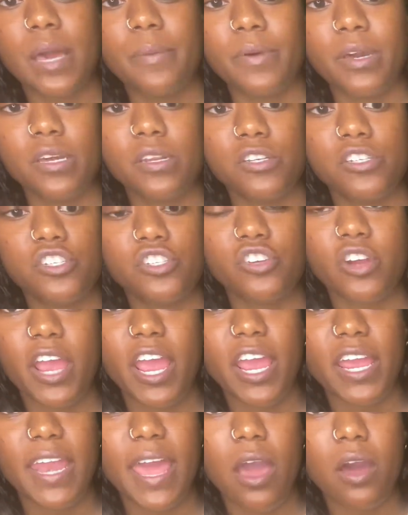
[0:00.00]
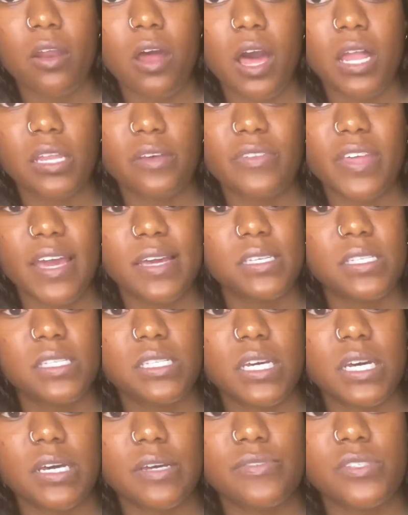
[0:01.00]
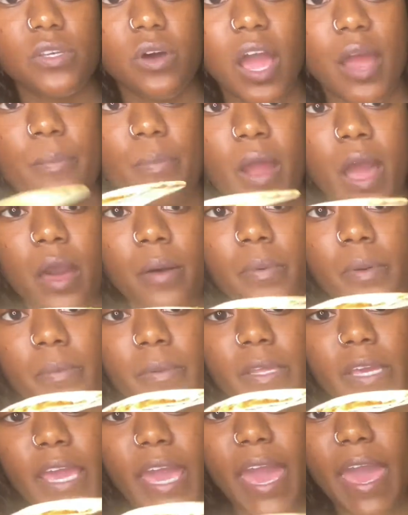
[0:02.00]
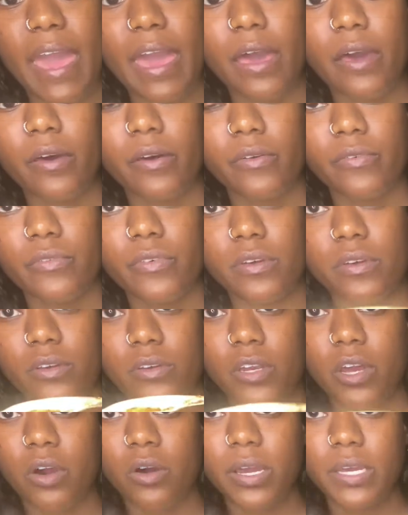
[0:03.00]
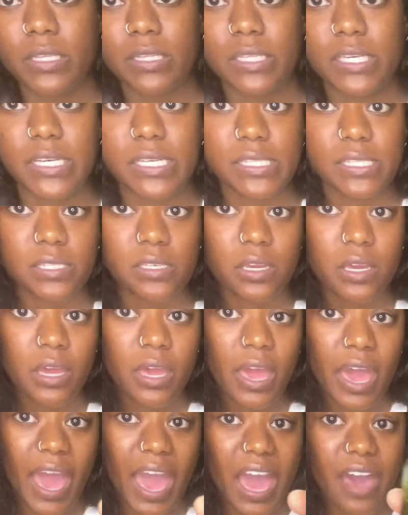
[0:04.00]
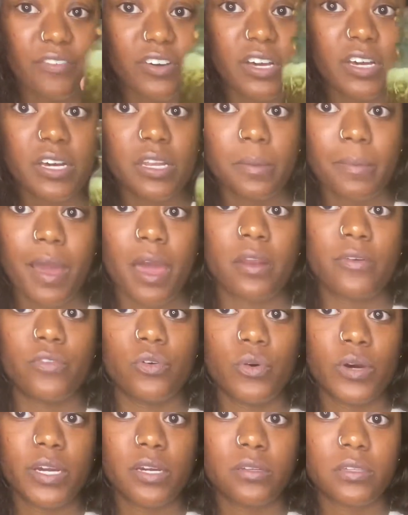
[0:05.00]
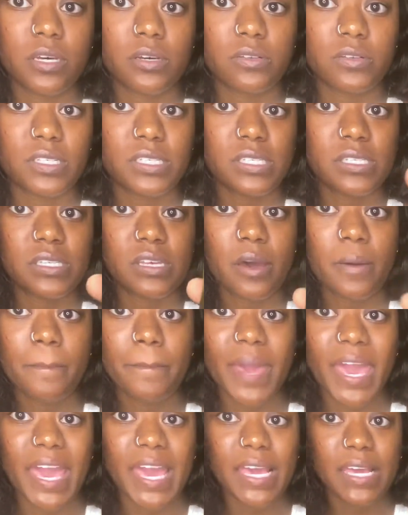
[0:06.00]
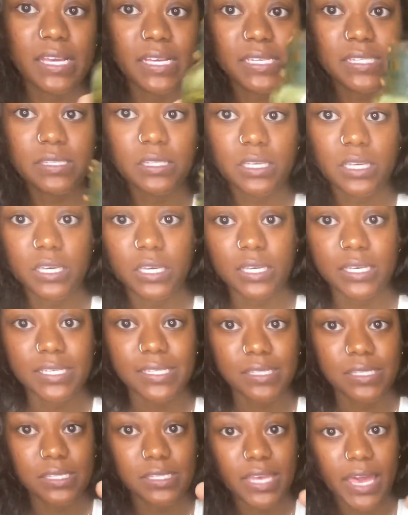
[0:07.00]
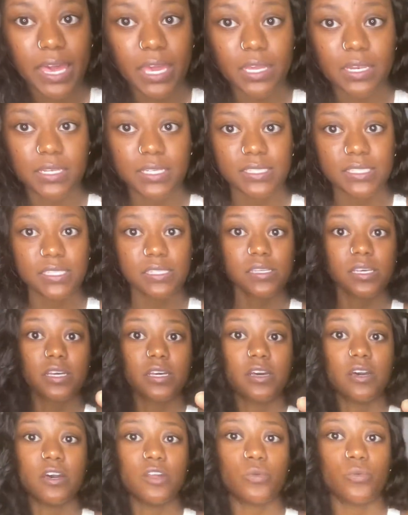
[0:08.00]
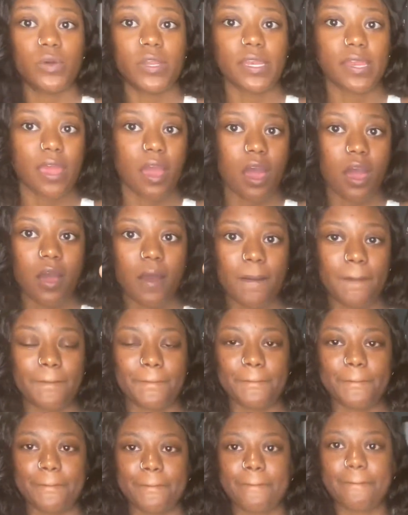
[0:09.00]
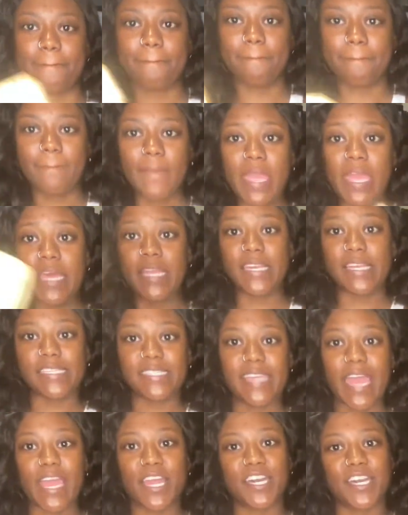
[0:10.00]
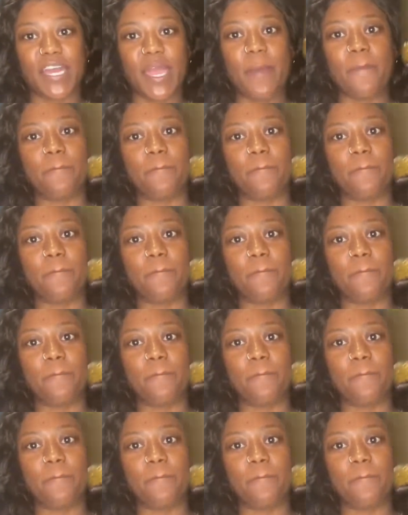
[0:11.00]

gonna strain out all of that stuff. So I probably have, you know, at least, I have a good amount of oil though. This is an amazing set. This is a good one, y'all. It's that good